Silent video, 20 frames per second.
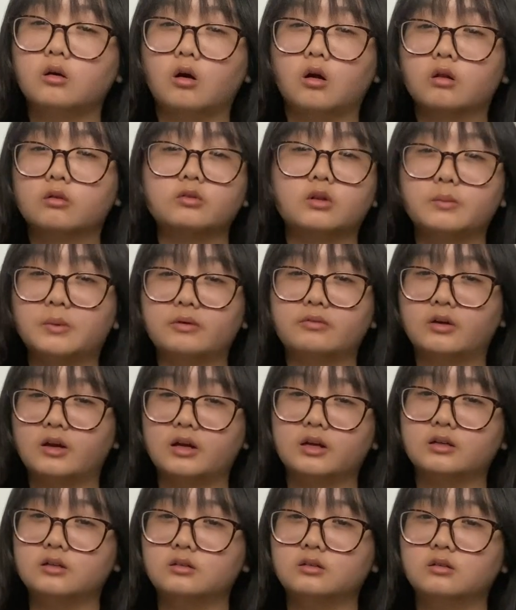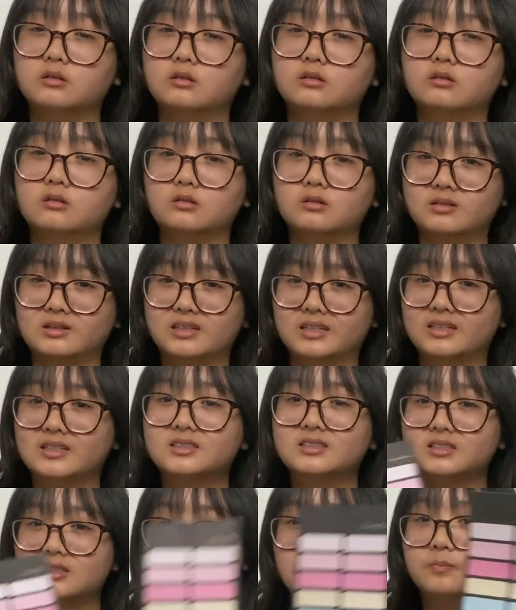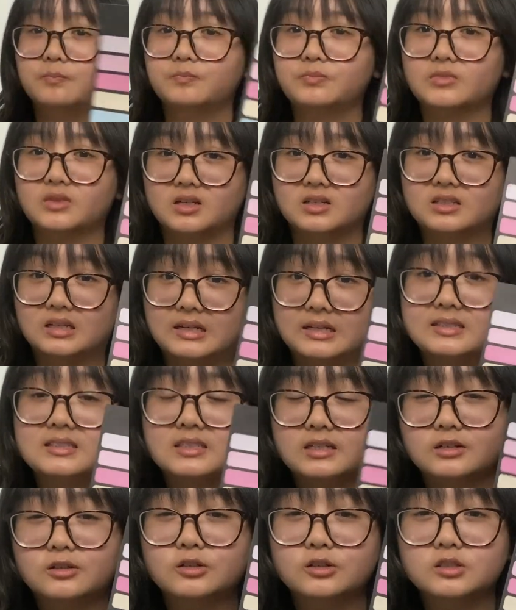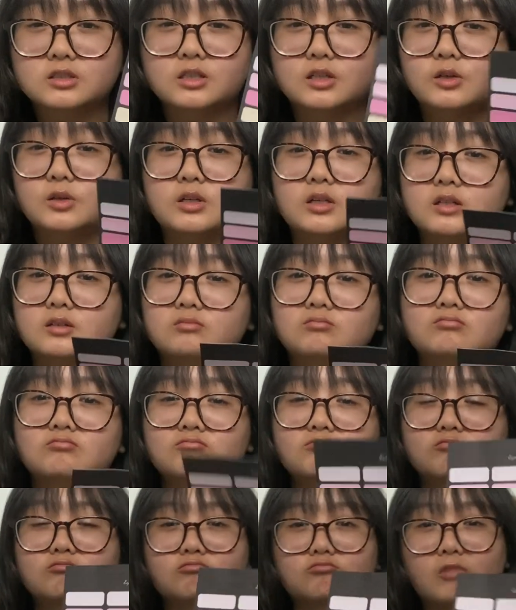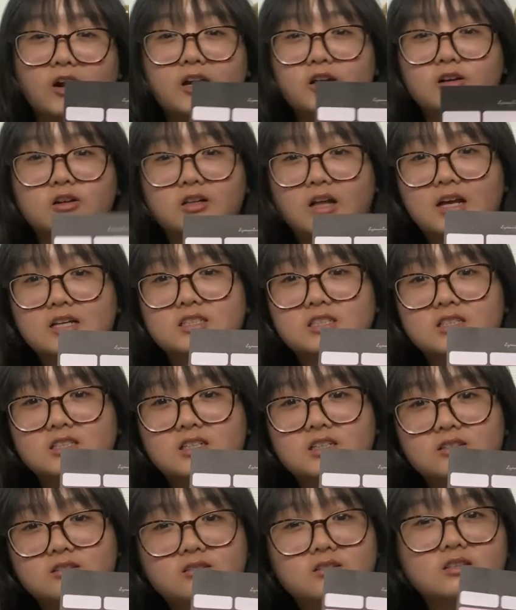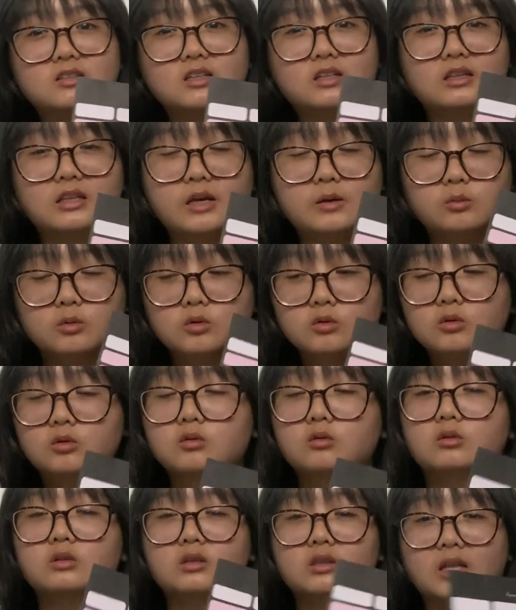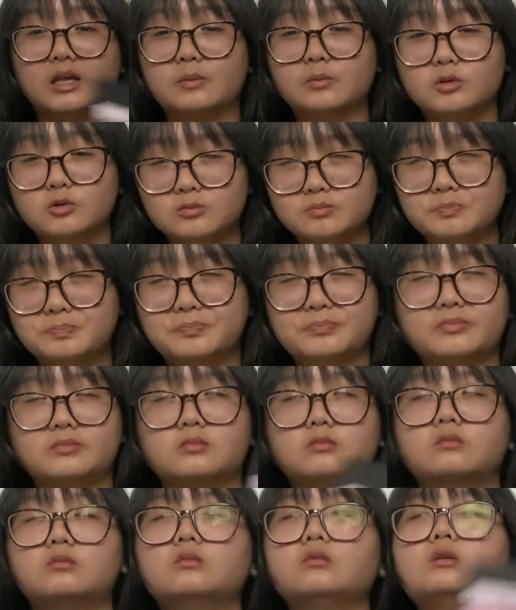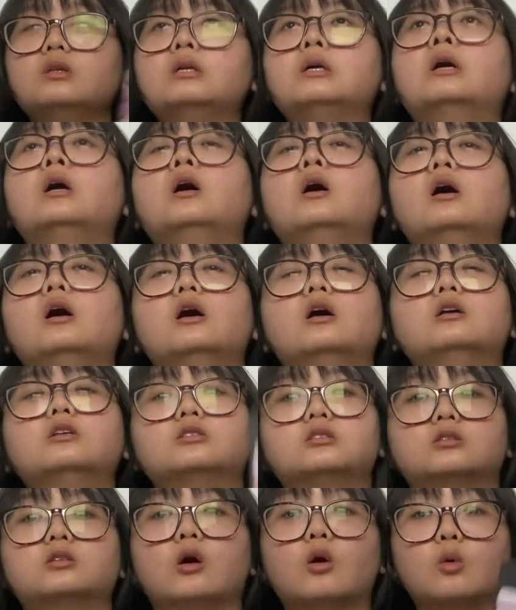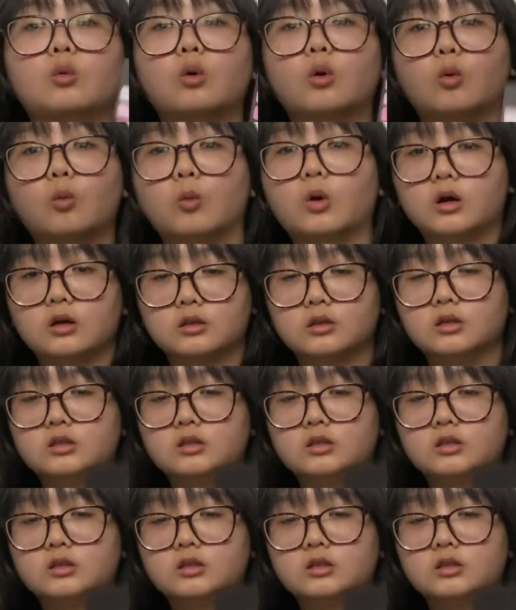all of them have had this, or like stickers that you can write your classes down and then label. So worth.